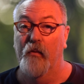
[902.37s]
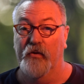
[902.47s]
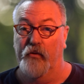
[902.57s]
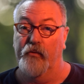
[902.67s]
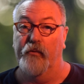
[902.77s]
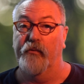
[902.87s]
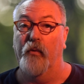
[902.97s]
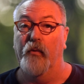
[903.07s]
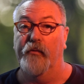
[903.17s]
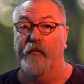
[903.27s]
which are two
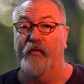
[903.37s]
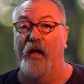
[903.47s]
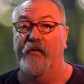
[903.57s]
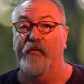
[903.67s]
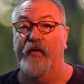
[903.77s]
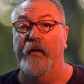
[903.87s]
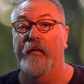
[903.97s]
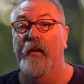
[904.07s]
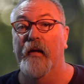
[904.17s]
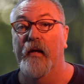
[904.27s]
schools of philosophy
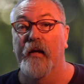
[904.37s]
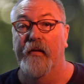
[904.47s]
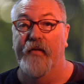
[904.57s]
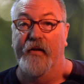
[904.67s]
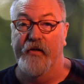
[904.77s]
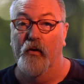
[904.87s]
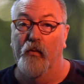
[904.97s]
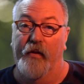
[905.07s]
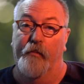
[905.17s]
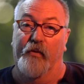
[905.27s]
that deal
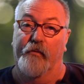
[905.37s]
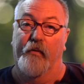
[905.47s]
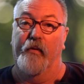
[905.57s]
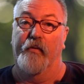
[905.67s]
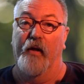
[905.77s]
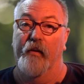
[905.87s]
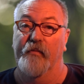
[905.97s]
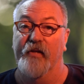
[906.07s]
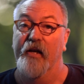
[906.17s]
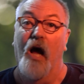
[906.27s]
with
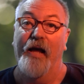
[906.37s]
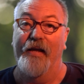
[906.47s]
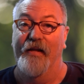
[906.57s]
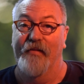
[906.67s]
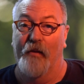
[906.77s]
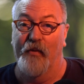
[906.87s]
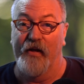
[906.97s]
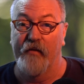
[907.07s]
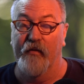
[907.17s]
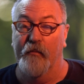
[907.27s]
denying that we
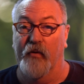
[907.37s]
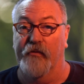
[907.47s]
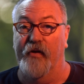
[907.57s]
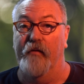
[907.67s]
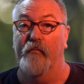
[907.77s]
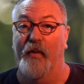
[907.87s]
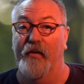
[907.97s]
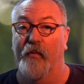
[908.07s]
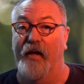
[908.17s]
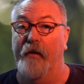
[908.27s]
even perceive, by
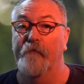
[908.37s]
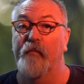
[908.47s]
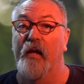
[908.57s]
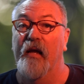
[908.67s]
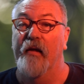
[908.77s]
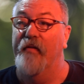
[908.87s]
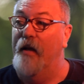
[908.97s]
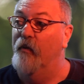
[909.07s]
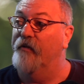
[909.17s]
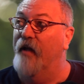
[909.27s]
the way,
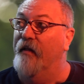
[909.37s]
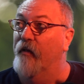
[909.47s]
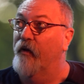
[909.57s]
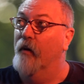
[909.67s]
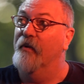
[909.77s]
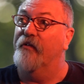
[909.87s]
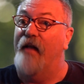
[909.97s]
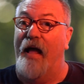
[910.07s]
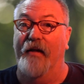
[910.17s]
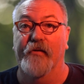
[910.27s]
they would say the
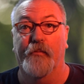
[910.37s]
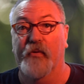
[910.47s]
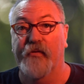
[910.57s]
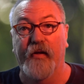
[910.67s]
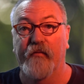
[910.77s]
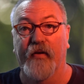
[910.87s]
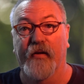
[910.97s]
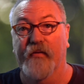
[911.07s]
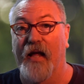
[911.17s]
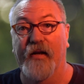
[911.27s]
thermostat is
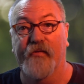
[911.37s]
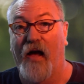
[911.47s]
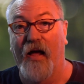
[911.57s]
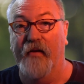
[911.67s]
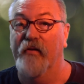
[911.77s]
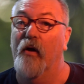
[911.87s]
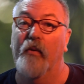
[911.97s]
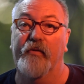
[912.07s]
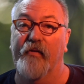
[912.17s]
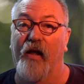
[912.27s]
perceiving that it's hot.
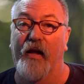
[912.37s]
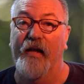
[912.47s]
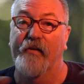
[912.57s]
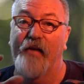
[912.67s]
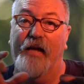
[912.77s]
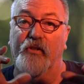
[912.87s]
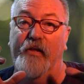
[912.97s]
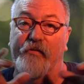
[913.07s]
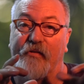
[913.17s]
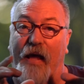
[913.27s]
No, it's not. It's
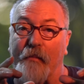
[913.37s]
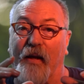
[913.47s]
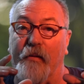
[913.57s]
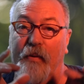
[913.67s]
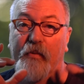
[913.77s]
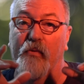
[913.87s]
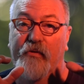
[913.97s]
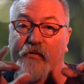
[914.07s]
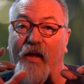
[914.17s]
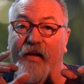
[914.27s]
actually set by the people who
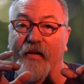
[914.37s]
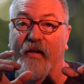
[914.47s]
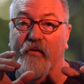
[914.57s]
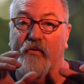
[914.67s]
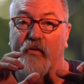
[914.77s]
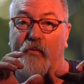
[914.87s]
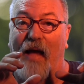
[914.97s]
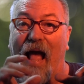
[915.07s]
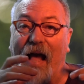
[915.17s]
designed it to